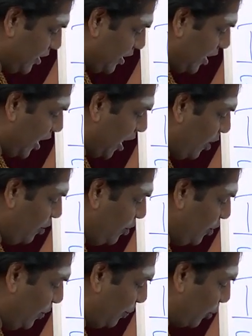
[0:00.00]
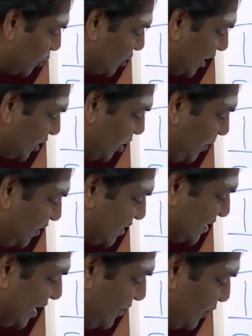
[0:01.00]
how you project
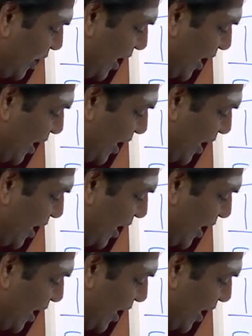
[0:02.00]
yourself to